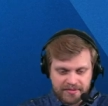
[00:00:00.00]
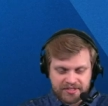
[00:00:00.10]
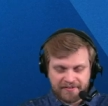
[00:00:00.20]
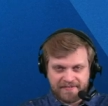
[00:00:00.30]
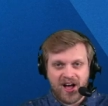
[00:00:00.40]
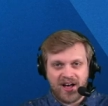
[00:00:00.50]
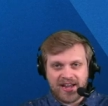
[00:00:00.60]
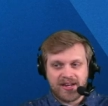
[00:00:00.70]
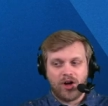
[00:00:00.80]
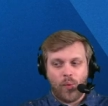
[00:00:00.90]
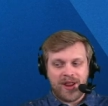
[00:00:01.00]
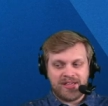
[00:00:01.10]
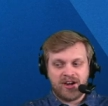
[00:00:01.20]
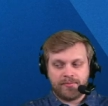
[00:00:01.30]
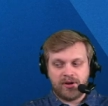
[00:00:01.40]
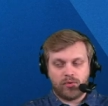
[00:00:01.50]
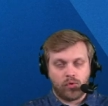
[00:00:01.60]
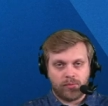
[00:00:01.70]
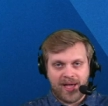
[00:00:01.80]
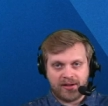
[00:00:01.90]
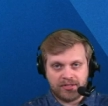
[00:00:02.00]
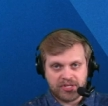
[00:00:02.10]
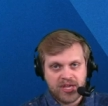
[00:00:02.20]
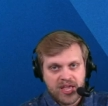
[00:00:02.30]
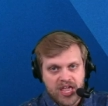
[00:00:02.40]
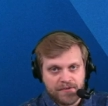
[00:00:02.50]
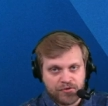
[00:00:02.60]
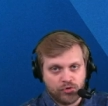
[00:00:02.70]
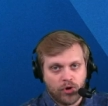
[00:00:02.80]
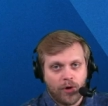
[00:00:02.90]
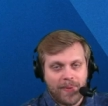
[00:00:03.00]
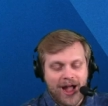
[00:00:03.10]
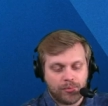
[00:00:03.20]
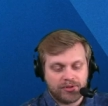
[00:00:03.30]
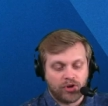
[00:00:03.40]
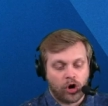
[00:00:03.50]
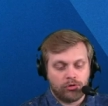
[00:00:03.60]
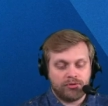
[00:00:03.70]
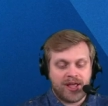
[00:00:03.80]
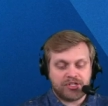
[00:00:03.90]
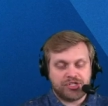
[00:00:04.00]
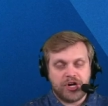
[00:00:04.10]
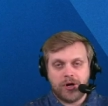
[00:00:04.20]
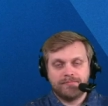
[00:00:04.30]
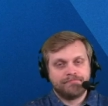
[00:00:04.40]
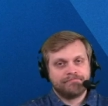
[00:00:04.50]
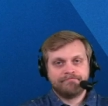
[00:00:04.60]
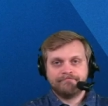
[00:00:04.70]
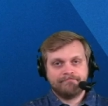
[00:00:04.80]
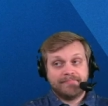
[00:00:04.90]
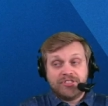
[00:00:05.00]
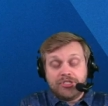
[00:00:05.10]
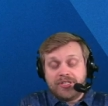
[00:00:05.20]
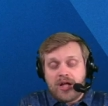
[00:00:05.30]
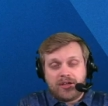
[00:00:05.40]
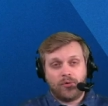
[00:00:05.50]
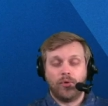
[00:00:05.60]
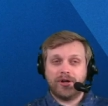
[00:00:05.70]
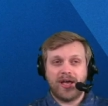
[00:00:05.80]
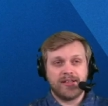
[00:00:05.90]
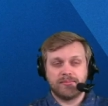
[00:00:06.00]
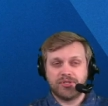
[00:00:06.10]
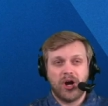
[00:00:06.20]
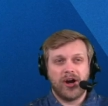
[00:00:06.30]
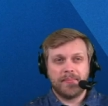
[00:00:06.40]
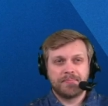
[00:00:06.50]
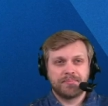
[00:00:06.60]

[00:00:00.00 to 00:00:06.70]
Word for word: to find a way to get another quarterback because if you roll back with Darnold next year, it's just not going to work, guys. I'm sorry.